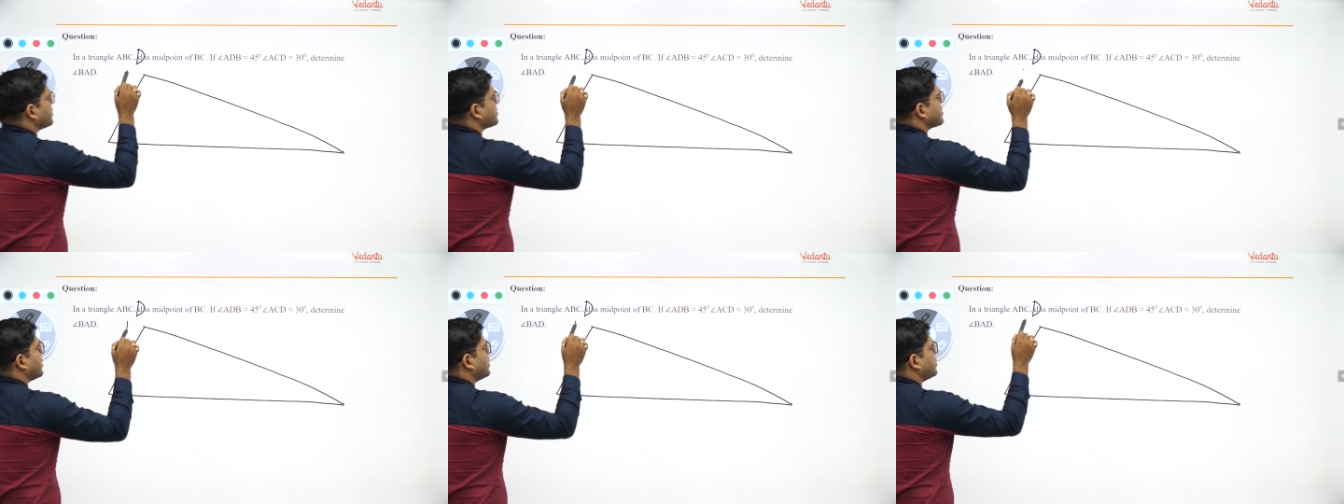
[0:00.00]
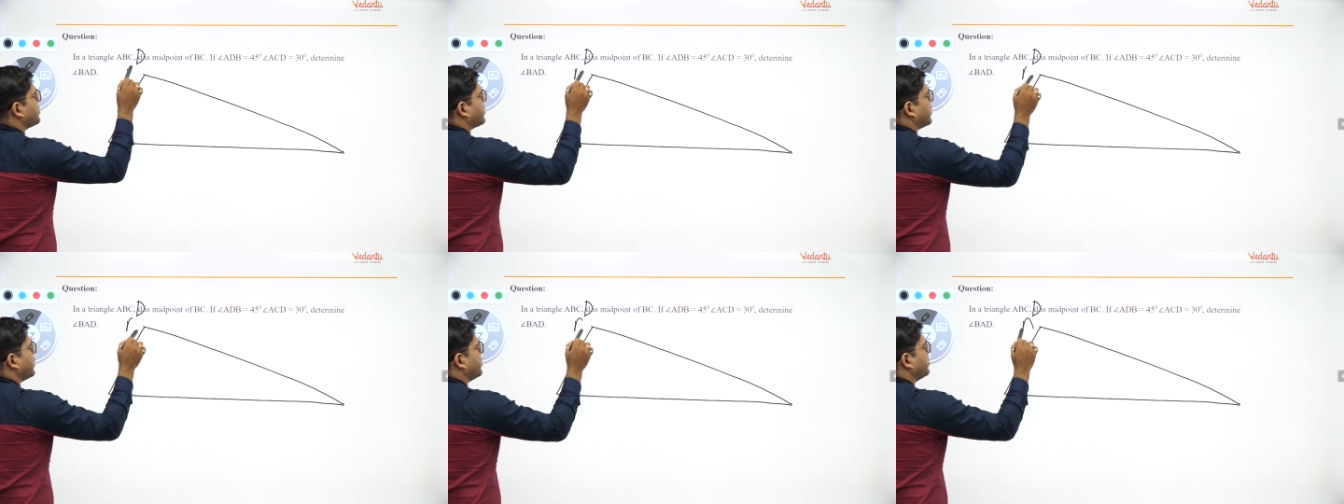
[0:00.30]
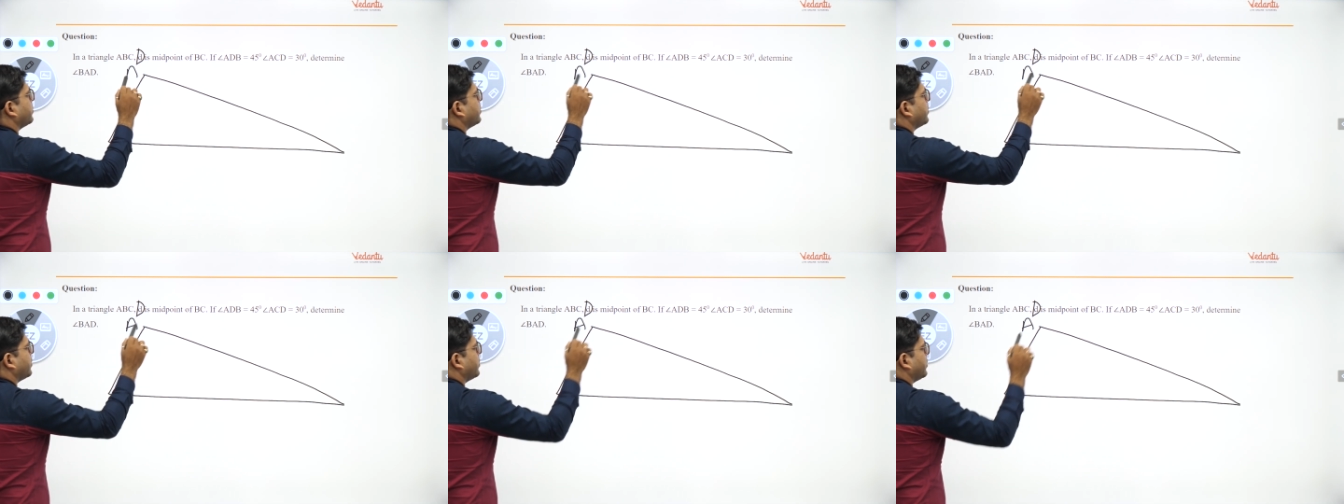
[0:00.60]
this, I'll tell
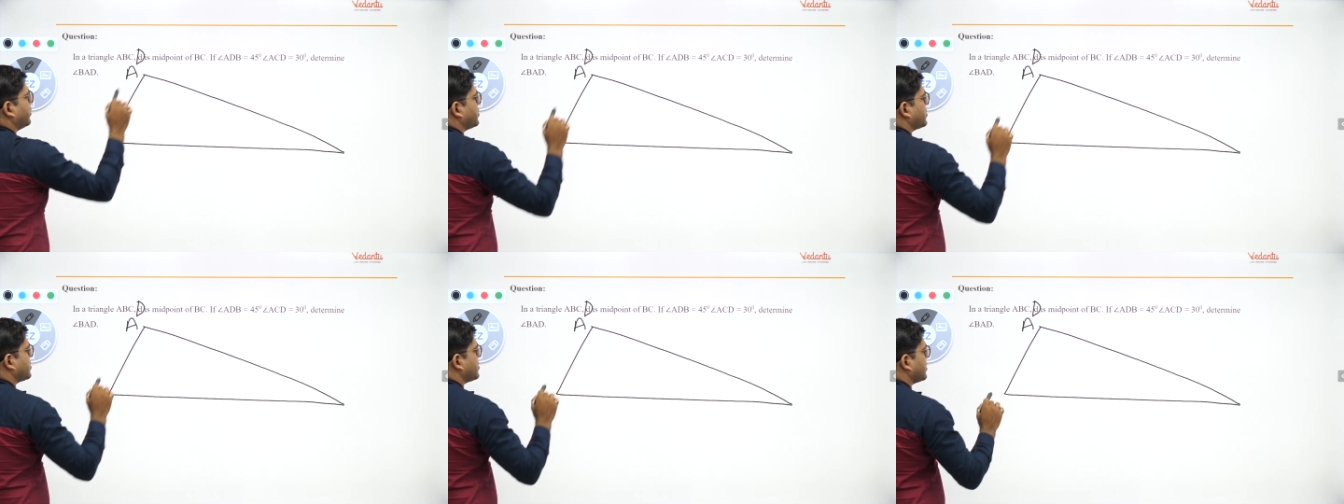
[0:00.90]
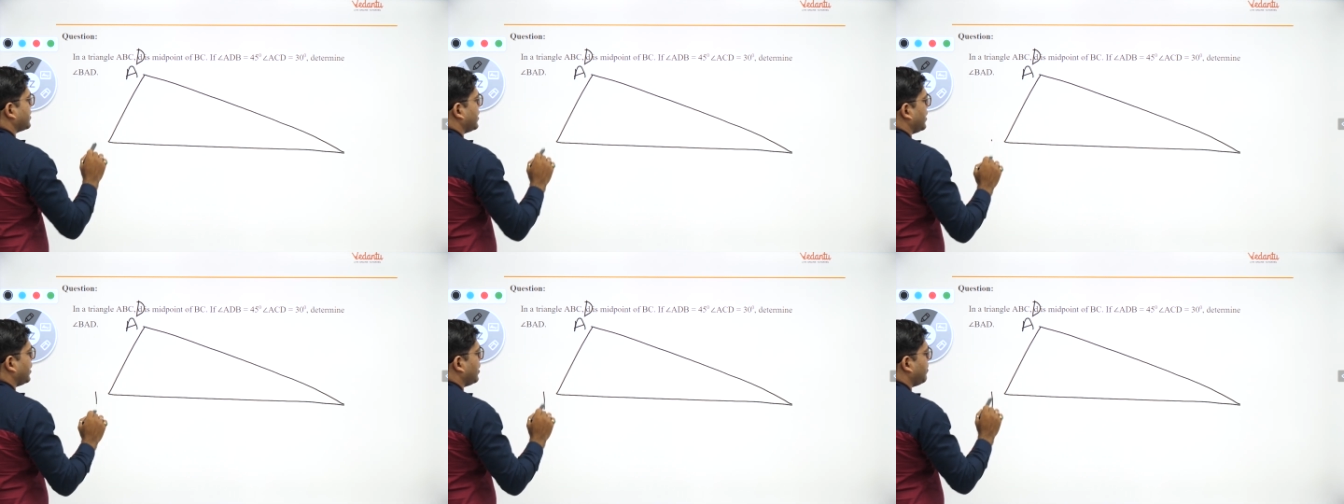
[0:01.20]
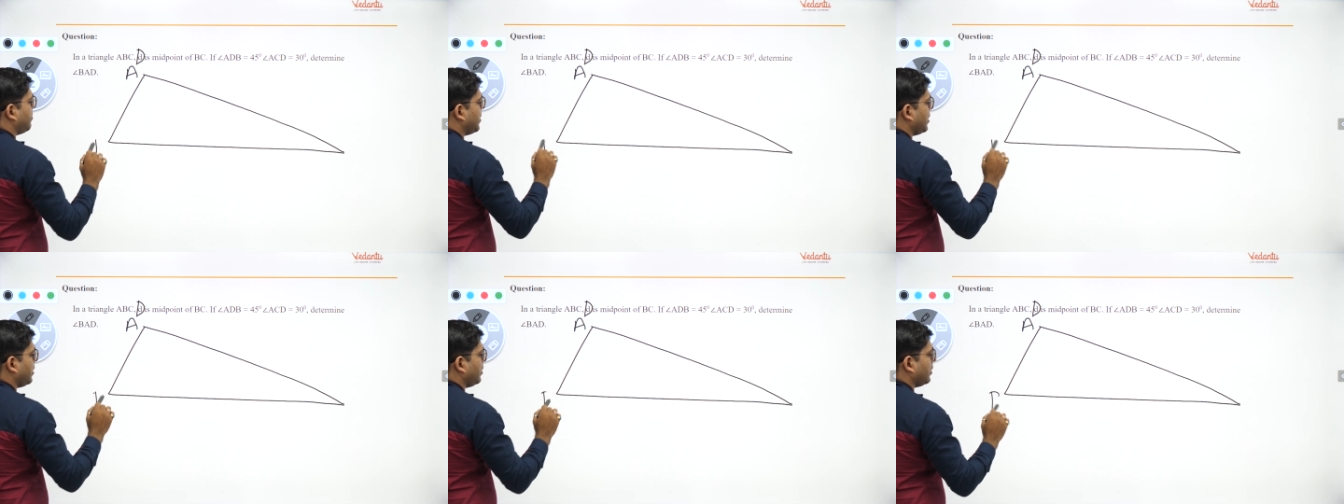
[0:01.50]
you. This is A,
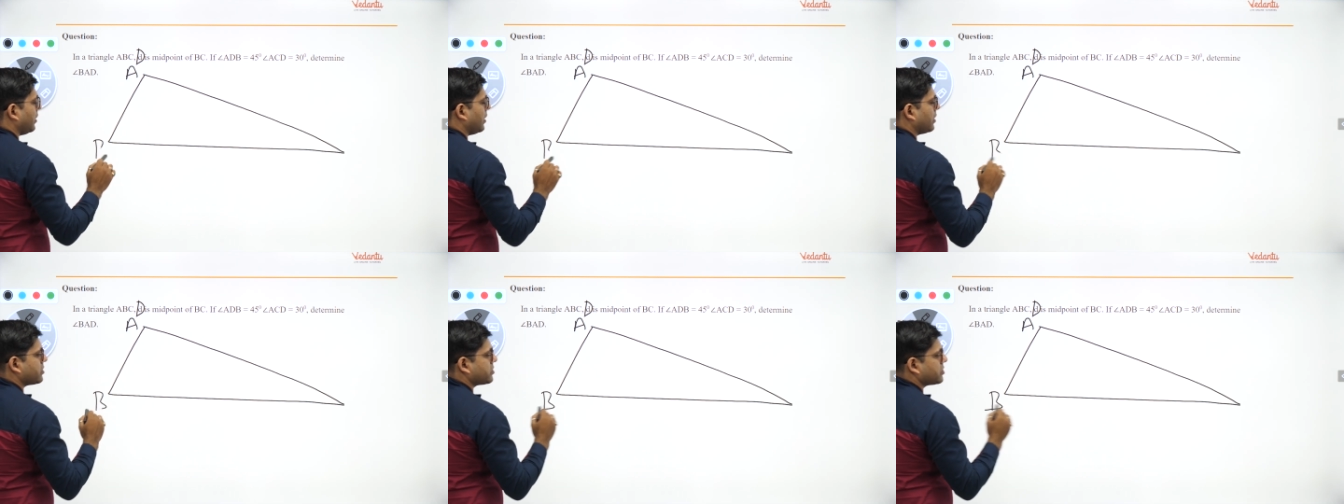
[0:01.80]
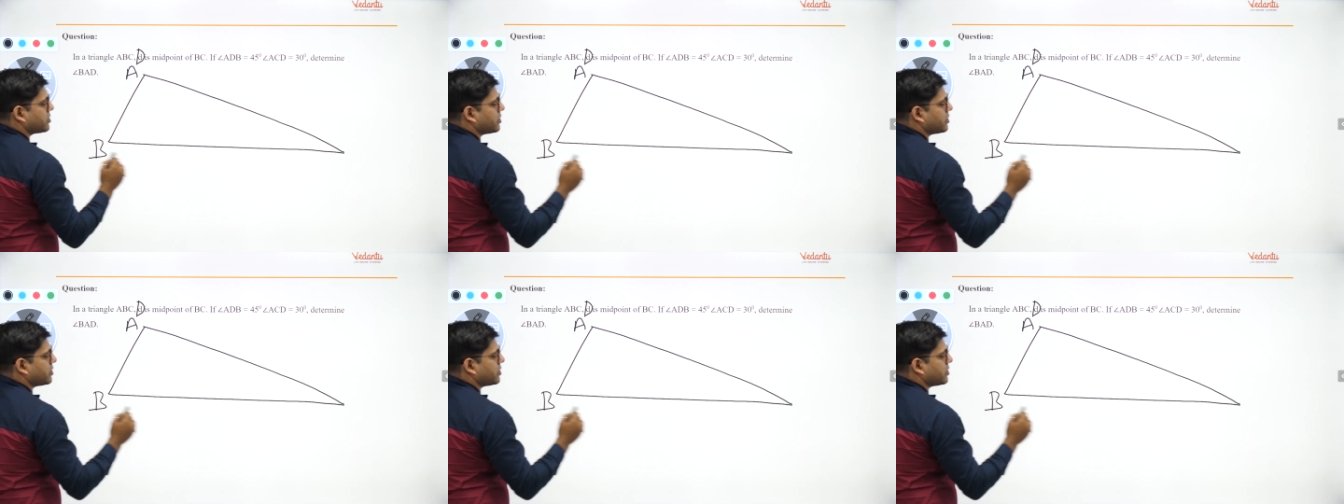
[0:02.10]
B and